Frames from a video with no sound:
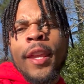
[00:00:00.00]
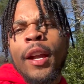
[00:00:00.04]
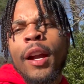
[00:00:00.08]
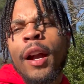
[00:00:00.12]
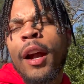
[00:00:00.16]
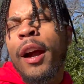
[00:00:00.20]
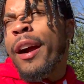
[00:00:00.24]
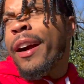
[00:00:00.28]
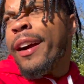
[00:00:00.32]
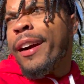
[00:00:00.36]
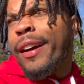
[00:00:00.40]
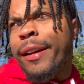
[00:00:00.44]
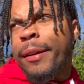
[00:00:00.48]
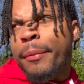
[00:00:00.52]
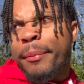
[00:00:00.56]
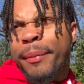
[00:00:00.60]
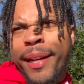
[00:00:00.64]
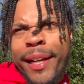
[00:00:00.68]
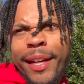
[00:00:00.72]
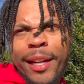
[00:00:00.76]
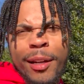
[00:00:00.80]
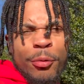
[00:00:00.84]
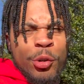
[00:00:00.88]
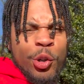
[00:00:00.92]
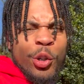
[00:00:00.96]
Alright,
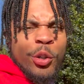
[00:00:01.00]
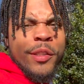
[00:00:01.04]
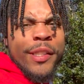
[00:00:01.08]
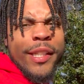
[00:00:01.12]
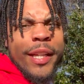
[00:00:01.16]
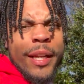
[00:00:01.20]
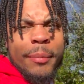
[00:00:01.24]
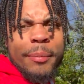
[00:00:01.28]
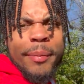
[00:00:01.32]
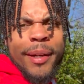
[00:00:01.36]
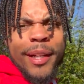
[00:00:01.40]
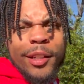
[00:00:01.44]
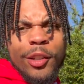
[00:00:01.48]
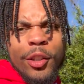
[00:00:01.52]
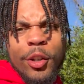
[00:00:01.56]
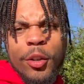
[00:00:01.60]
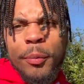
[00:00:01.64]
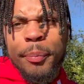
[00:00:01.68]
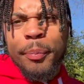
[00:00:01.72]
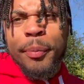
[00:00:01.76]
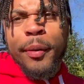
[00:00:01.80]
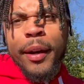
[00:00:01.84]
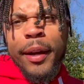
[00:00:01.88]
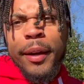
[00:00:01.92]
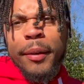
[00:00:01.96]
man, I'm gonna take me a little
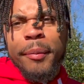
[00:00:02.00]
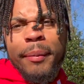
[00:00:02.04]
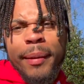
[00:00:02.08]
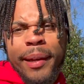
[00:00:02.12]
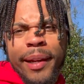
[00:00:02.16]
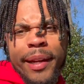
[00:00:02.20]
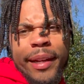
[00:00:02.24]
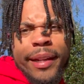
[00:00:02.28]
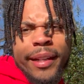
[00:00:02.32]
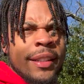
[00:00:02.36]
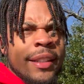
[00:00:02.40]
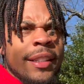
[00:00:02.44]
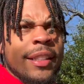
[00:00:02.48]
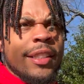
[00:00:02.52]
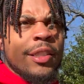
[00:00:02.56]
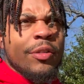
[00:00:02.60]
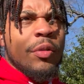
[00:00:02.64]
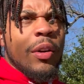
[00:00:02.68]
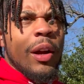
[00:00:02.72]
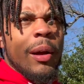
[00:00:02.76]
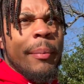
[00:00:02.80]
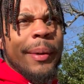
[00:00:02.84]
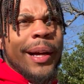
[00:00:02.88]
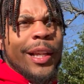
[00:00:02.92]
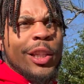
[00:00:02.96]
break, man. It's
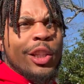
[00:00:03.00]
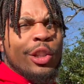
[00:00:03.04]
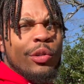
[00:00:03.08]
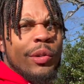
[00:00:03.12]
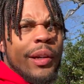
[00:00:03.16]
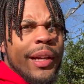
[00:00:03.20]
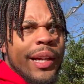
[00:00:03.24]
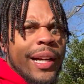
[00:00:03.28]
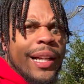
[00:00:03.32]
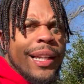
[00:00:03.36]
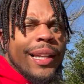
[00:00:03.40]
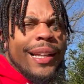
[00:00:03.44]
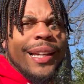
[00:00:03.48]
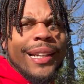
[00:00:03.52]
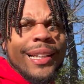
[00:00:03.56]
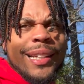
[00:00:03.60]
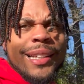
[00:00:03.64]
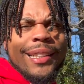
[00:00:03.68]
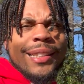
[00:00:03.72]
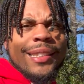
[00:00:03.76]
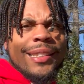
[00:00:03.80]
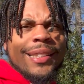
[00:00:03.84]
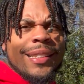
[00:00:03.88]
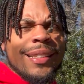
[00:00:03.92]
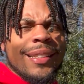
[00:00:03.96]
around about 3
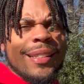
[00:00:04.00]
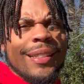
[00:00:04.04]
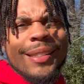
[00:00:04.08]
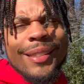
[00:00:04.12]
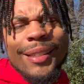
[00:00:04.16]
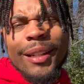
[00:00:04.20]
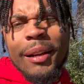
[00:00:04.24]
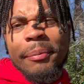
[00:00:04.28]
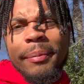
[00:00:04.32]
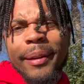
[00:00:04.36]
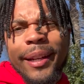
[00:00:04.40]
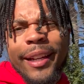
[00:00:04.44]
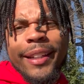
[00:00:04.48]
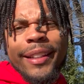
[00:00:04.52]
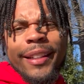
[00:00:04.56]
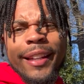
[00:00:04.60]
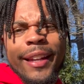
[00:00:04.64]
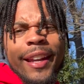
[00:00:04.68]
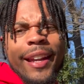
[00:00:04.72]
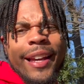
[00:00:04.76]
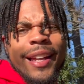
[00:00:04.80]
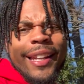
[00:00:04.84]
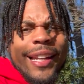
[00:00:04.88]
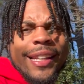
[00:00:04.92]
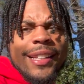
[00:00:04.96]
o'clock-ish, something like
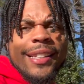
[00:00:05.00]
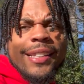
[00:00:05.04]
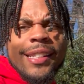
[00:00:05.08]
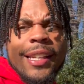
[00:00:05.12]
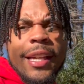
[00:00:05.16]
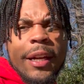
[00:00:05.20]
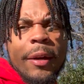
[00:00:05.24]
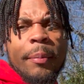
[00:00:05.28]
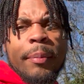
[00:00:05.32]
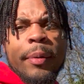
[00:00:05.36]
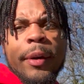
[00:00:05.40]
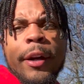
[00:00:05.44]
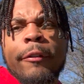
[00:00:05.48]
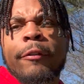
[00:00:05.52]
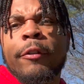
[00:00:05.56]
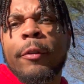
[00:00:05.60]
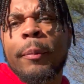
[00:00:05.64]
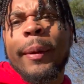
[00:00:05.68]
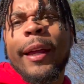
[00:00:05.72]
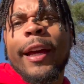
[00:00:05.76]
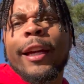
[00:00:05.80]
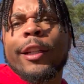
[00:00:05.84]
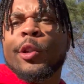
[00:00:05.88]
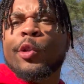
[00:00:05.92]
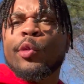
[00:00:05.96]
that. I like to take a break from
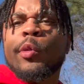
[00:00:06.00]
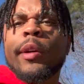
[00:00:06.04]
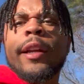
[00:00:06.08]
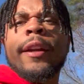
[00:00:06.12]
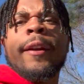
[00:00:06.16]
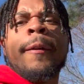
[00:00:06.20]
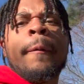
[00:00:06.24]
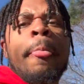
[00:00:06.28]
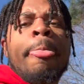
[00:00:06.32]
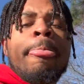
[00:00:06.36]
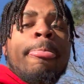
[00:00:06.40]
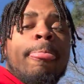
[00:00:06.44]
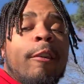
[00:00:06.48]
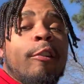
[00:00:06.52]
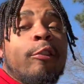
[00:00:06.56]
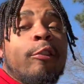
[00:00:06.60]
like 3 to